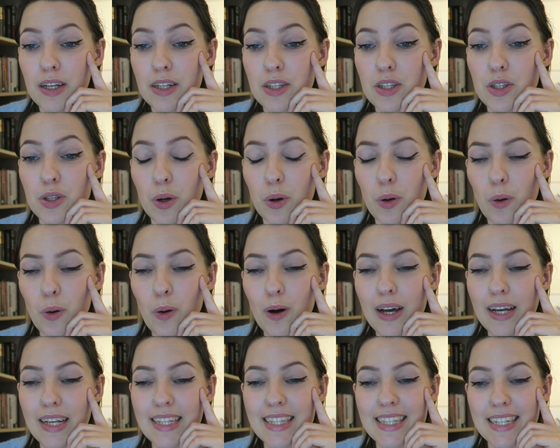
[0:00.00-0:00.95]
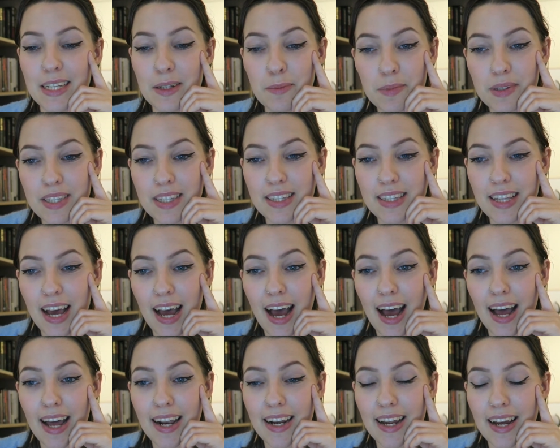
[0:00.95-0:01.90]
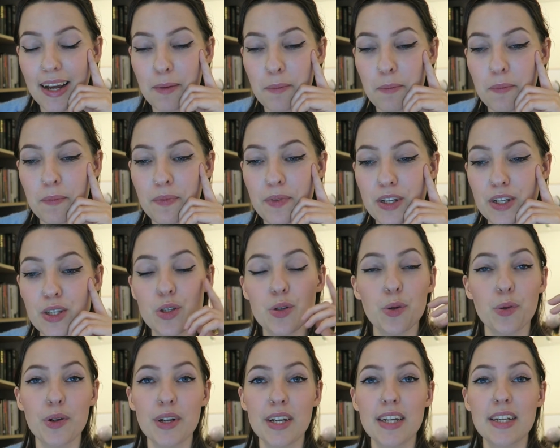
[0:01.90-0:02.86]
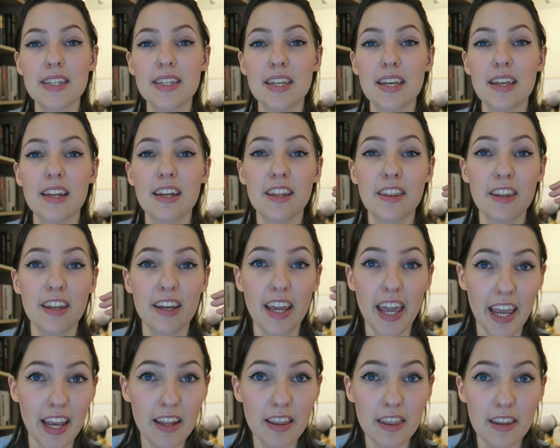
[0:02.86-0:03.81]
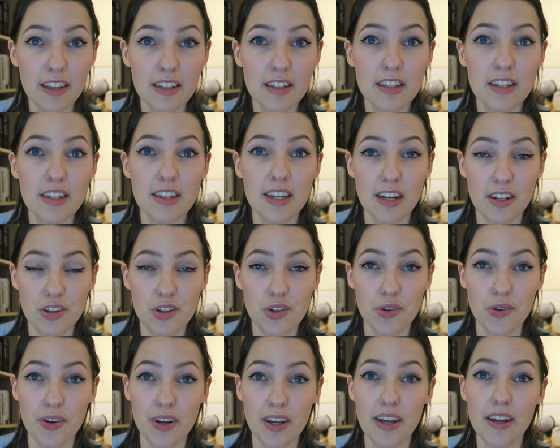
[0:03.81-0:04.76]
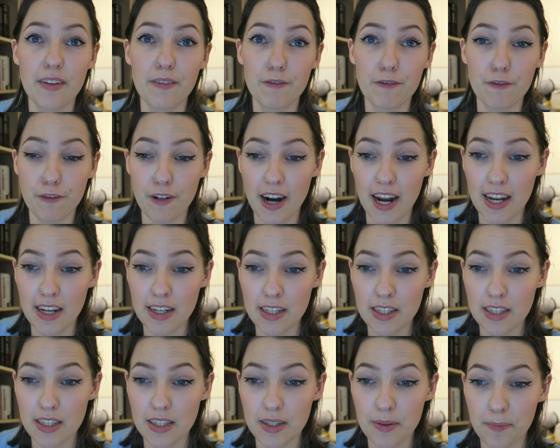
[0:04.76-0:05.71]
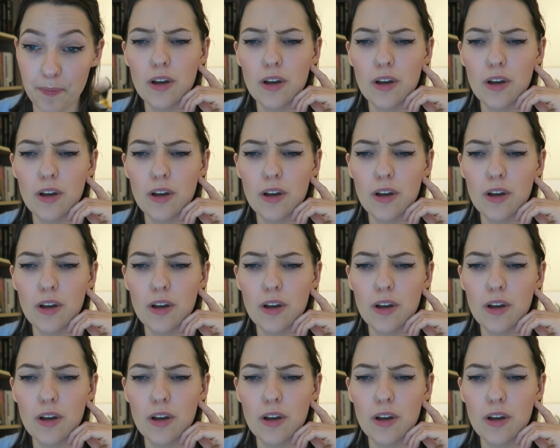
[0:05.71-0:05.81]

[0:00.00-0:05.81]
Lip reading: So it seems that the story is set in the 18th century in France.